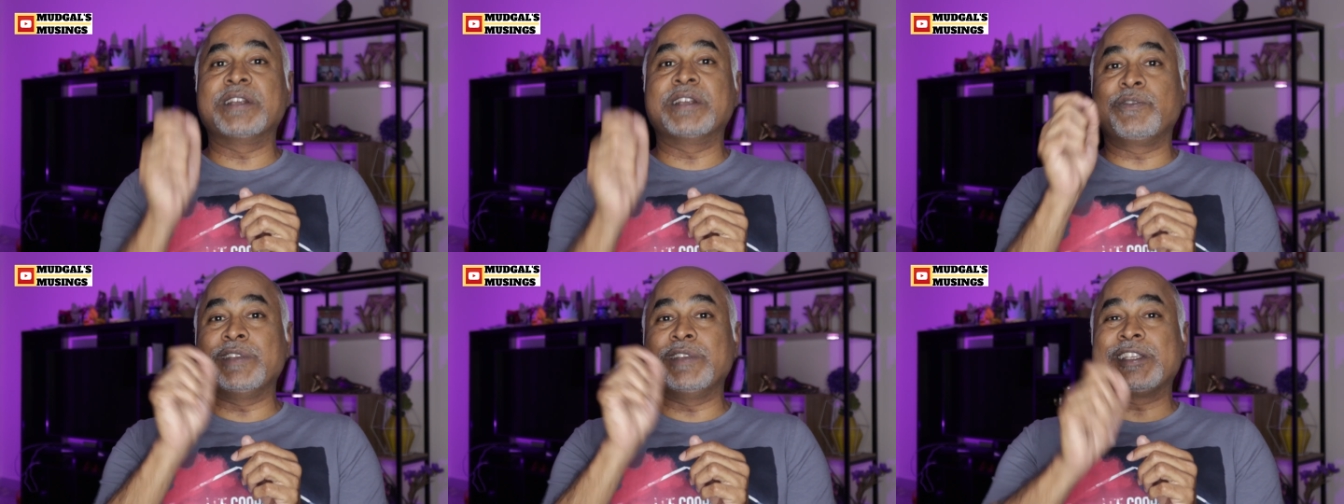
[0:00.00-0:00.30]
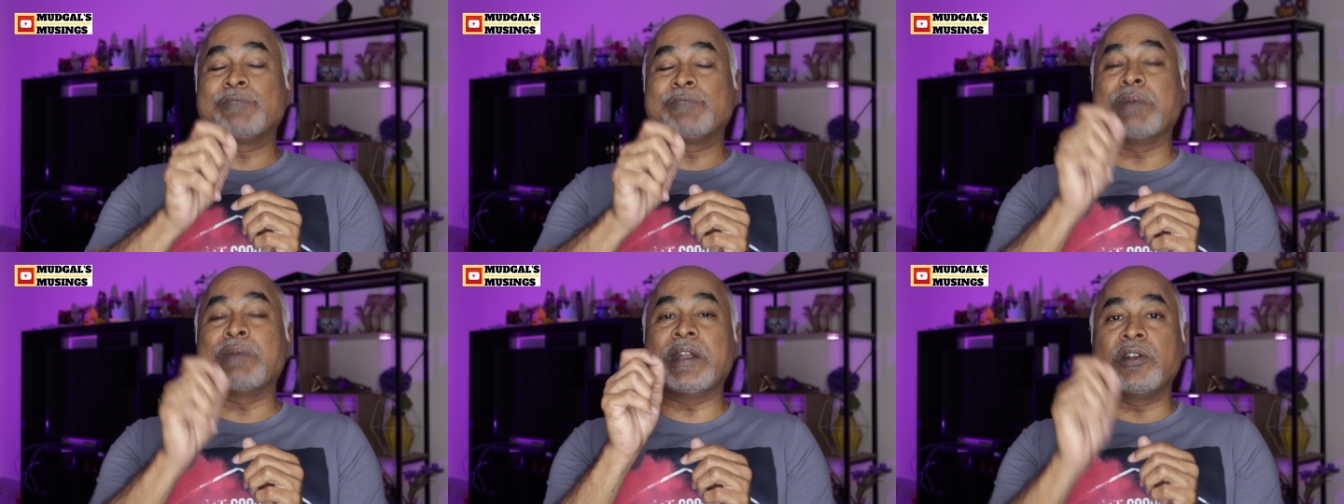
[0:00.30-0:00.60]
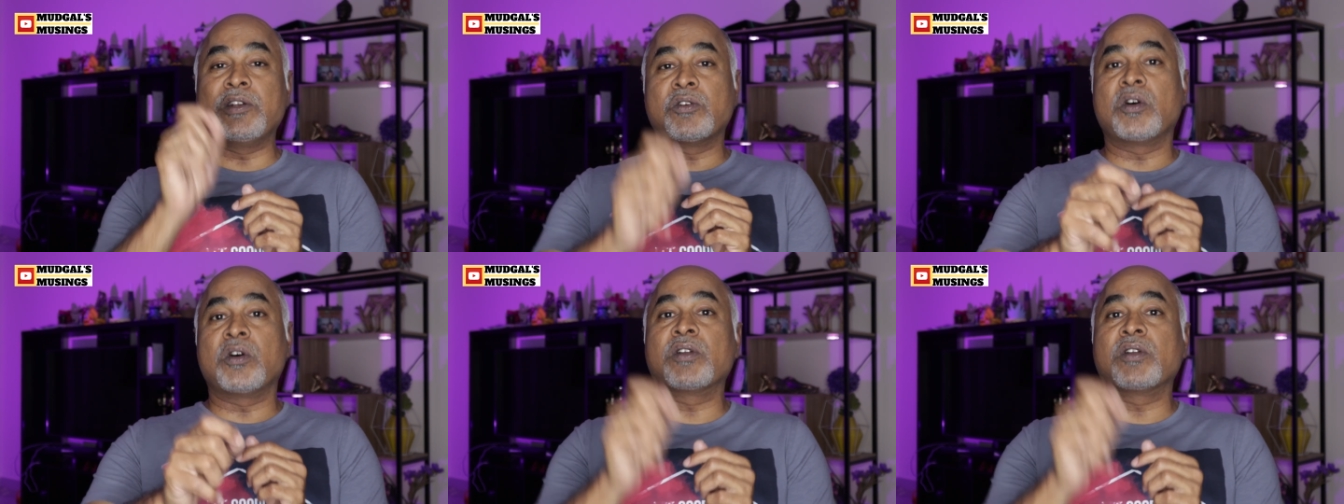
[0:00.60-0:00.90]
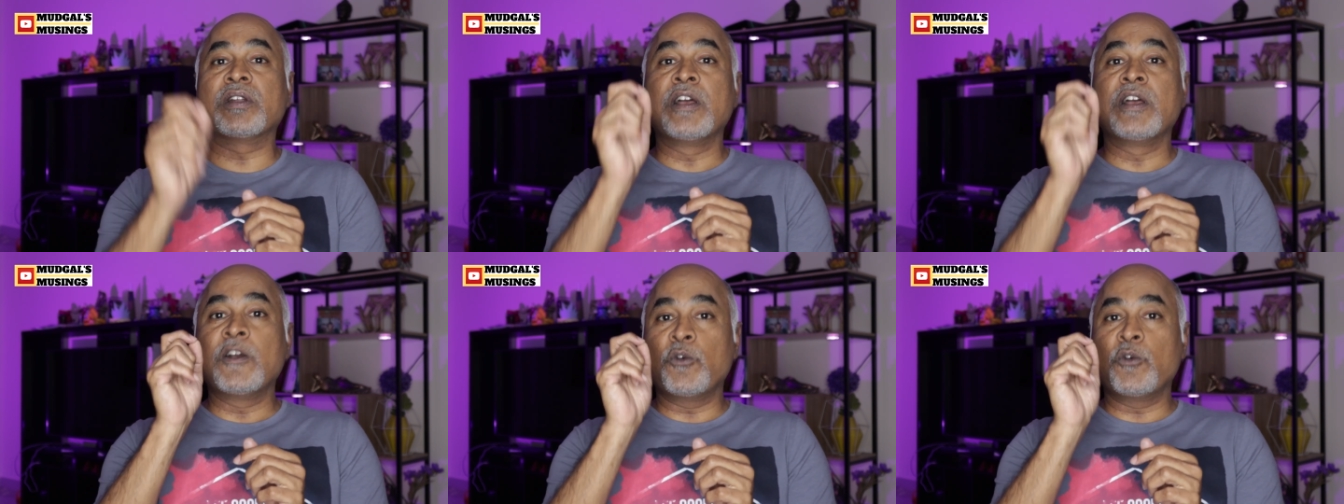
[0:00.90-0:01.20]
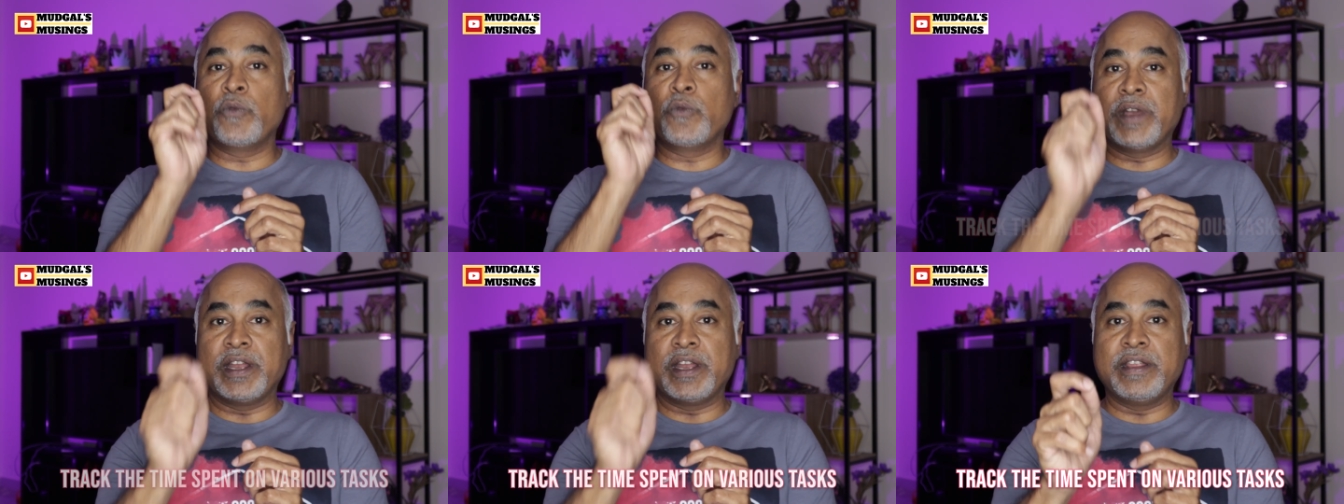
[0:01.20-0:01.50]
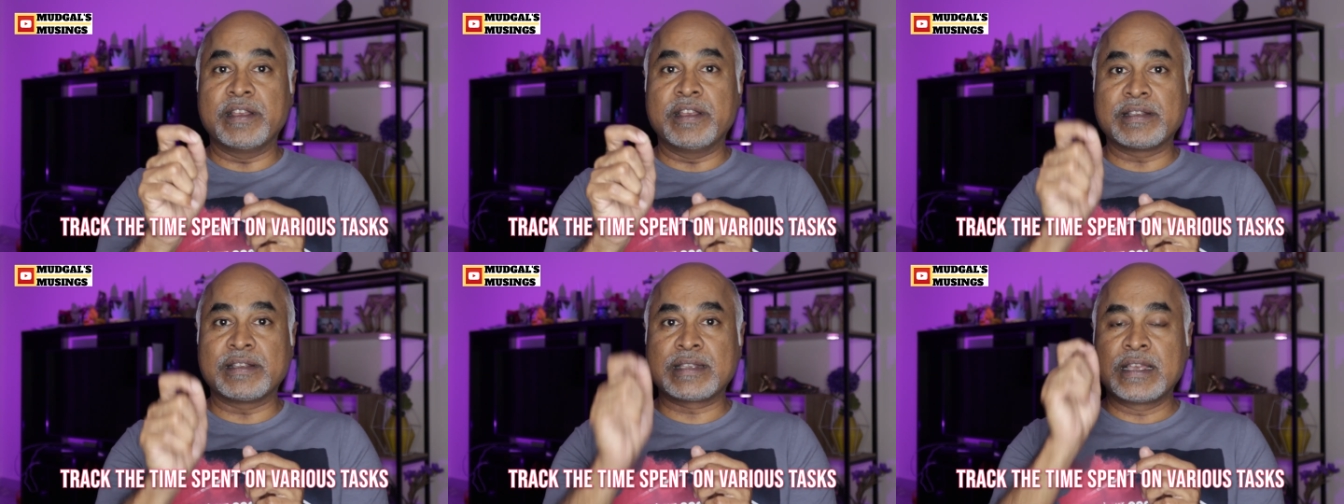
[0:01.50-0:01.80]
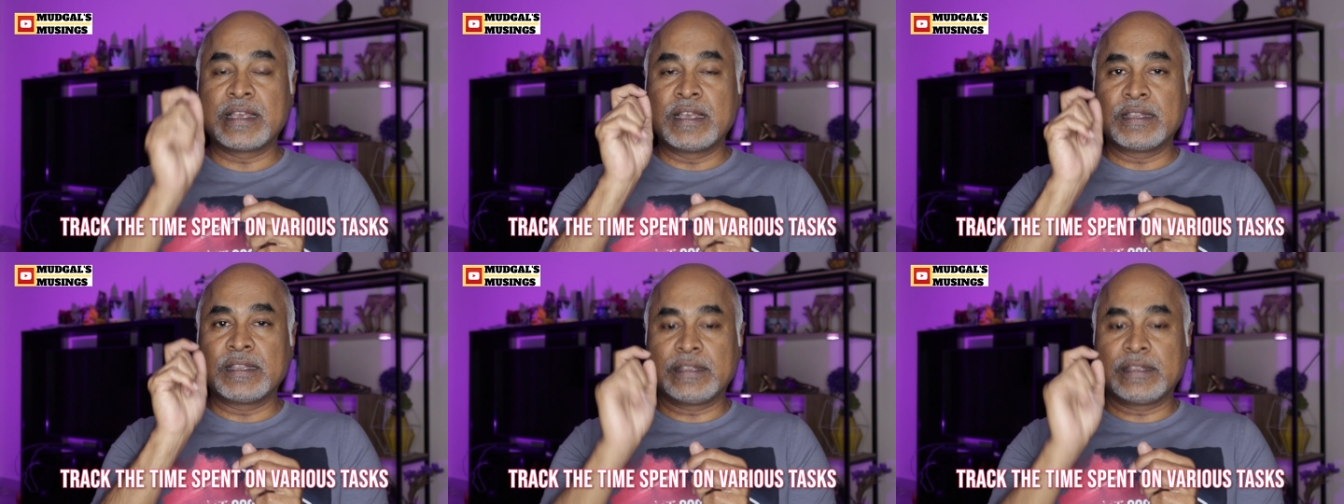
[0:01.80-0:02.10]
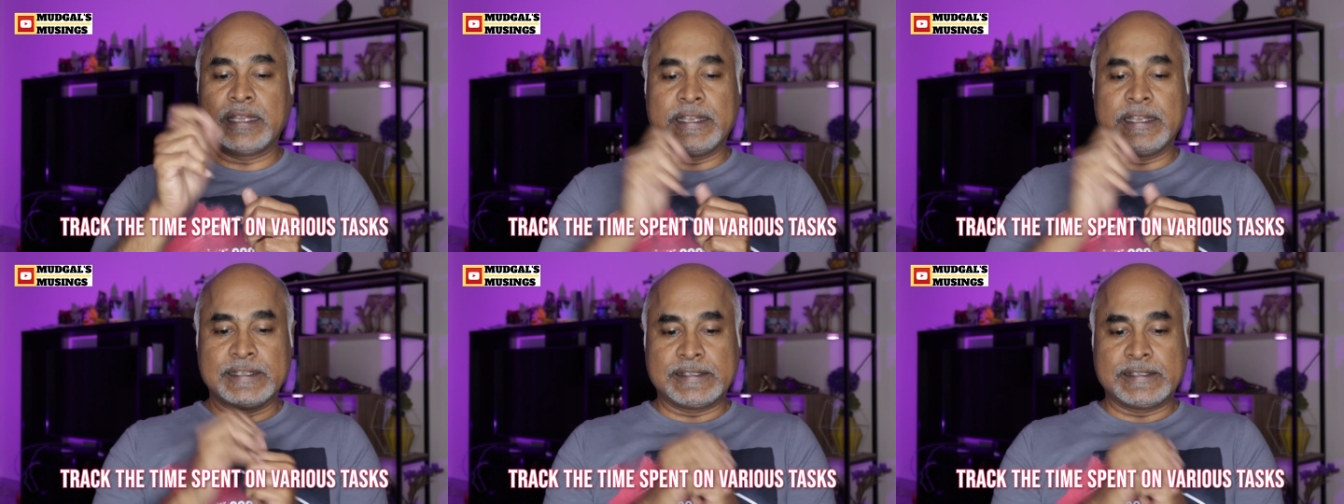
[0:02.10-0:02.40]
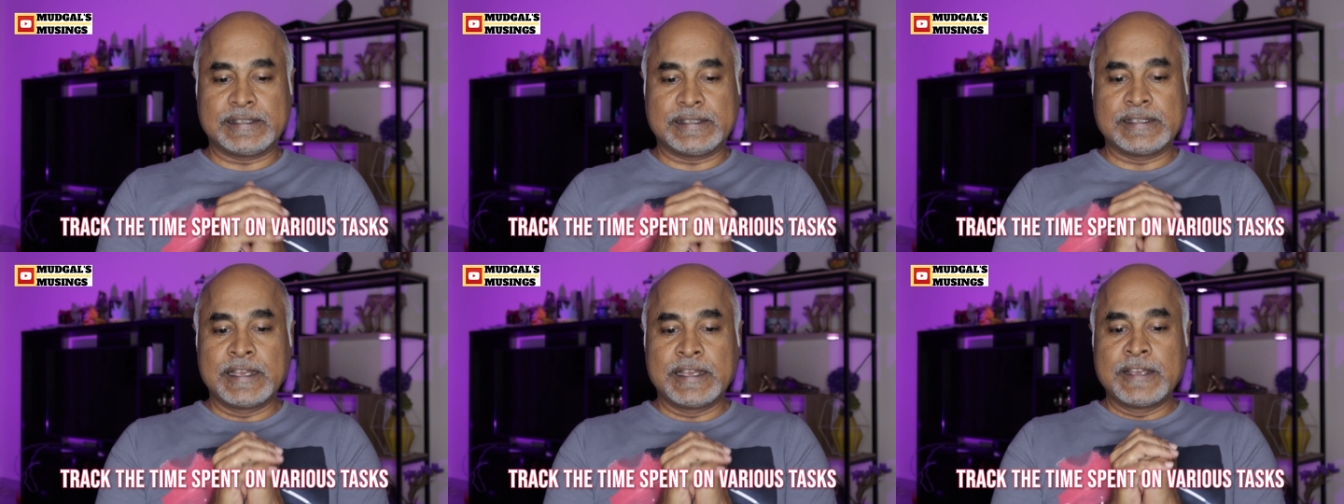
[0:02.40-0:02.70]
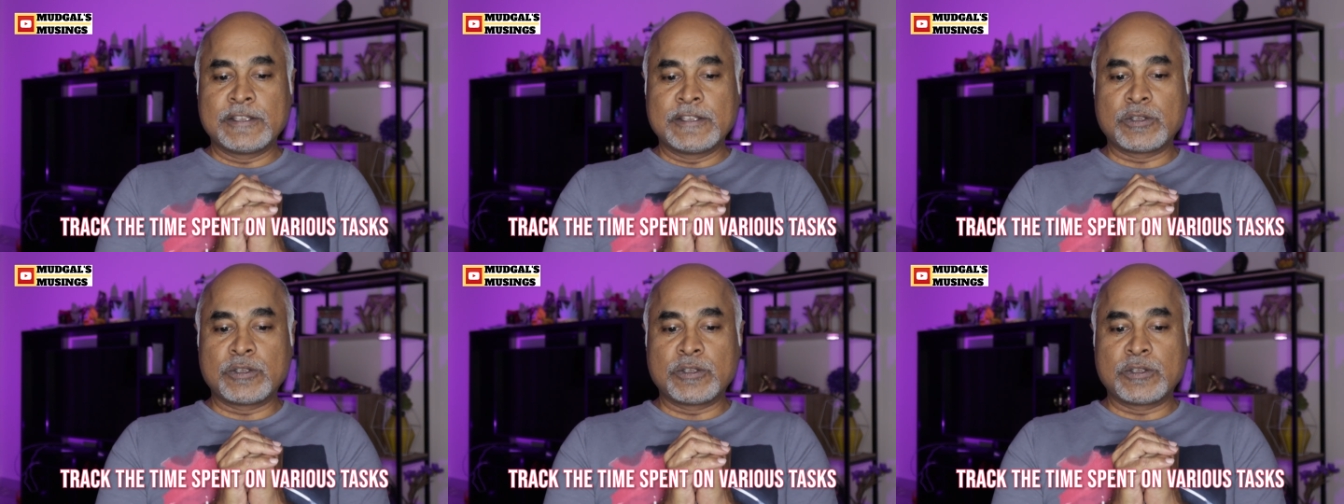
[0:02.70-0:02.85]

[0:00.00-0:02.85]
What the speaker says: that we spend on various things.